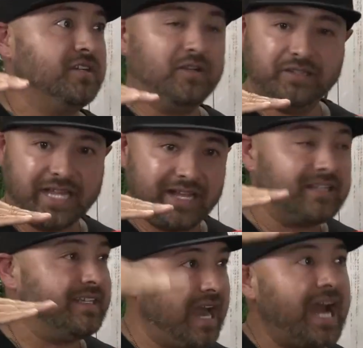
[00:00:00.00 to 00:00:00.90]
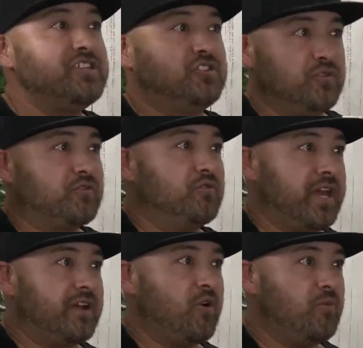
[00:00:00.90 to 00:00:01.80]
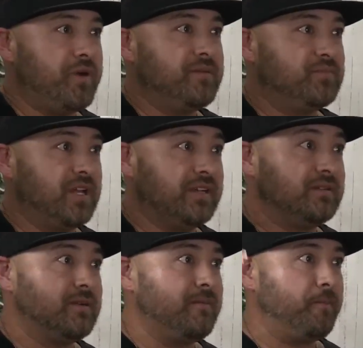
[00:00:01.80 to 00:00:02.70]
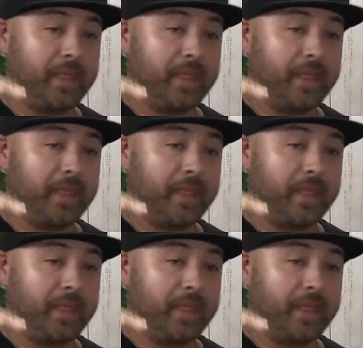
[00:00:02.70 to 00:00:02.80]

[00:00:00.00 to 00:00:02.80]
that guide you through that whole pipeline. Mm-hmm.